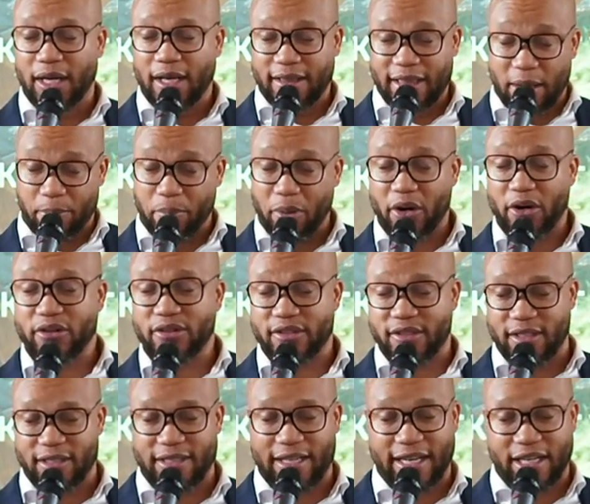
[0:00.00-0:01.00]
that
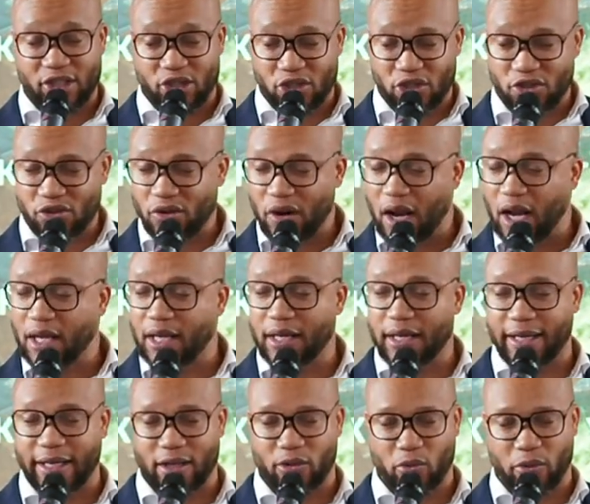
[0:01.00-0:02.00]
person that is
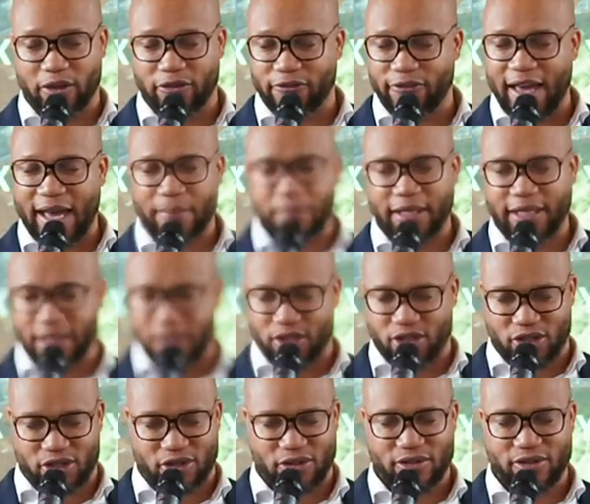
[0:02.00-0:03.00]
struggling with family
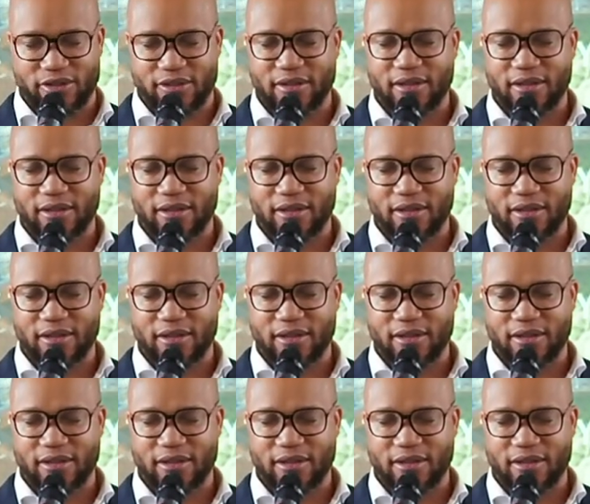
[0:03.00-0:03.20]
issues.